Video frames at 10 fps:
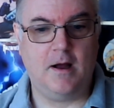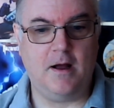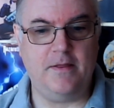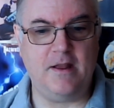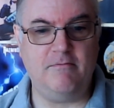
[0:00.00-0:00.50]

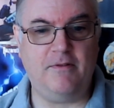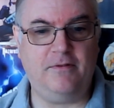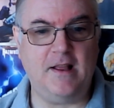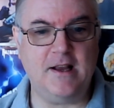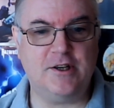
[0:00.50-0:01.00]
And then
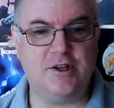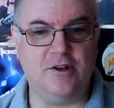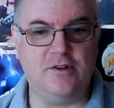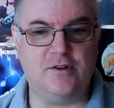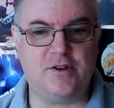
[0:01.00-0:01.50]

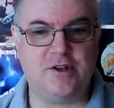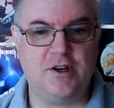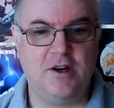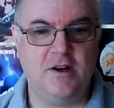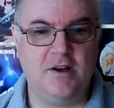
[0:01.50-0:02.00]
Reflections.
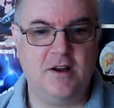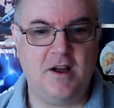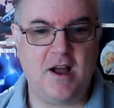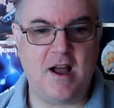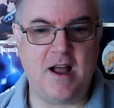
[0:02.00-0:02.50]

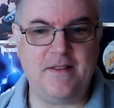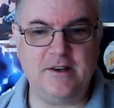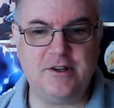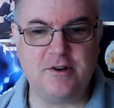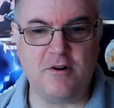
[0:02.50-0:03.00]
And they
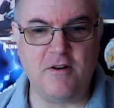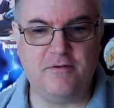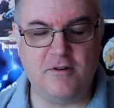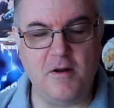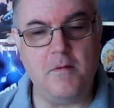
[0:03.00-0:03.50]
sort
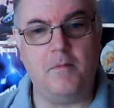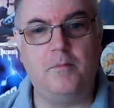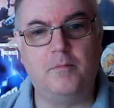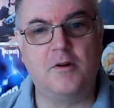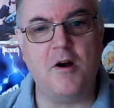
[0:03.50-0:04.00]
of
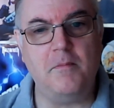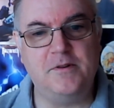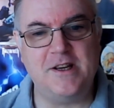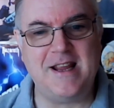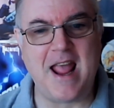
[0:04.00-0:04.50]
come
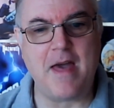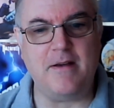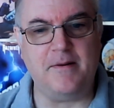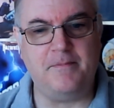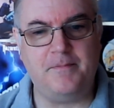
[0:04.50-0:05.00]
together.